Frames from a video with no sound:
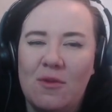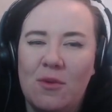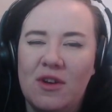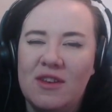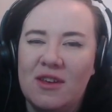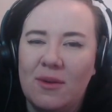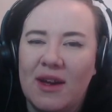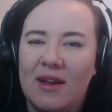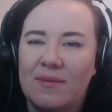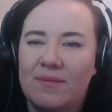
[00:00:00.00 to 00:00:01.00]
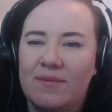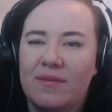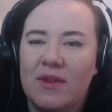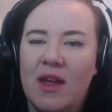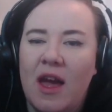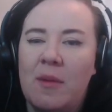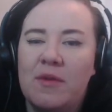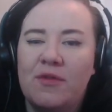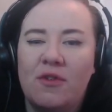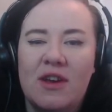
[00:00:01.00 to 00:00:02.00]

of want to do it. And before I